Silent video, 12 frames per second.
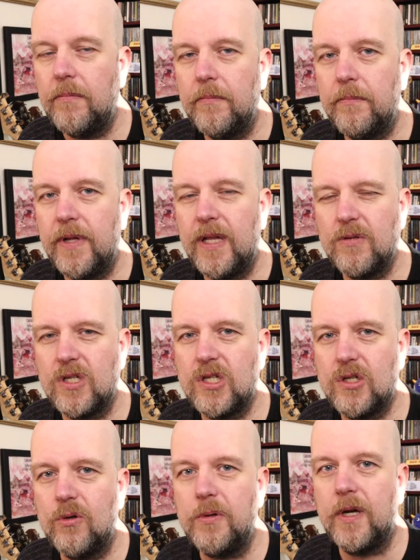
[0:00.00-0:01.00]
There was a
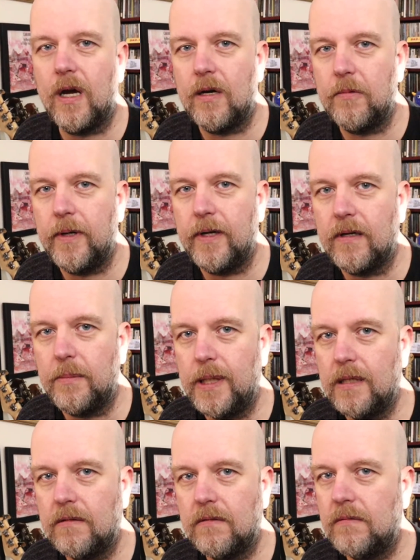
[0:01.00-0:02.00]
story going around about
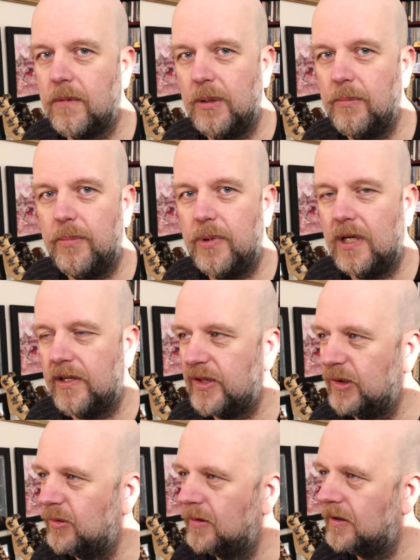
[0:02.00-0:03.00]
them, but I
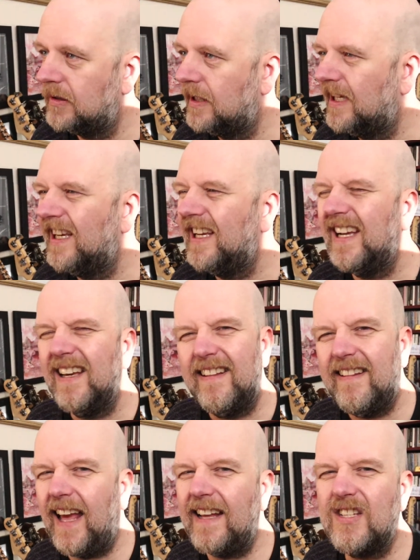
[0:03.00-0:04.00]
thought,
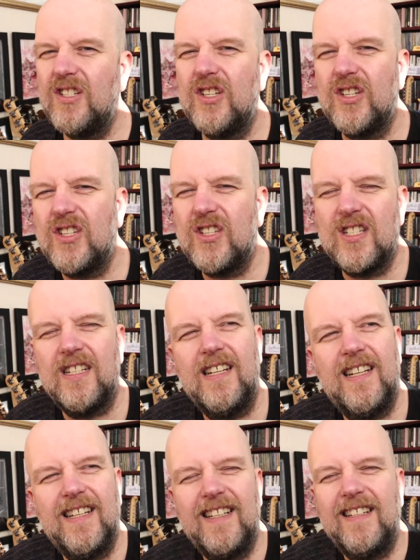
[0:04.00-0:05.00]
that's just,
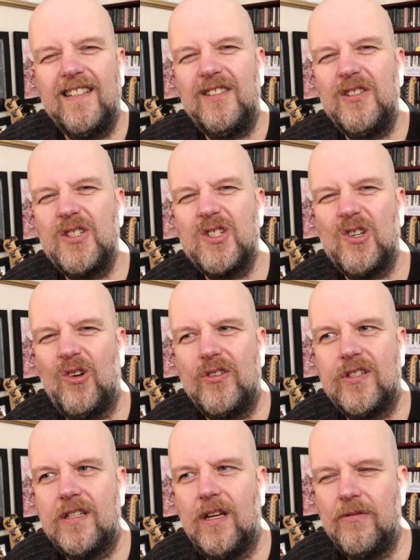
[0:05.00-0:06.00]
the Scots
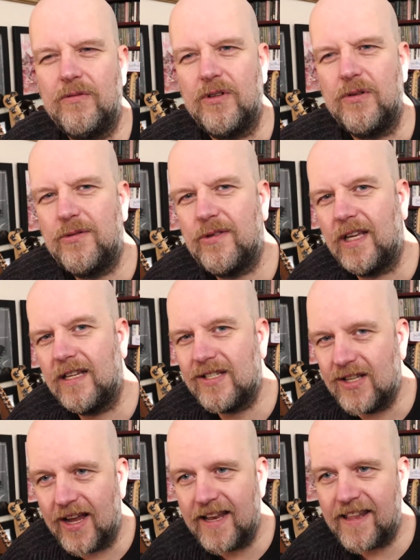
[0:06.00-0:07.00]
don't do things
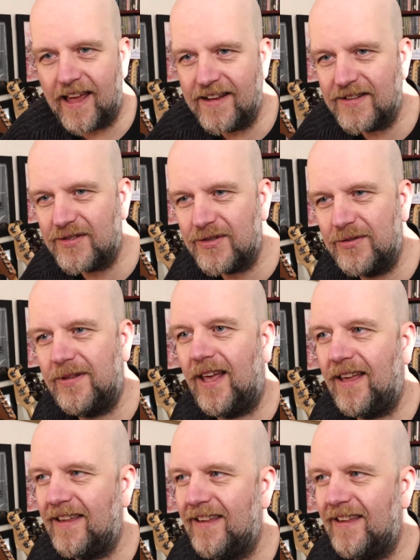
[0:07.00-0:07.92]
like that, do they?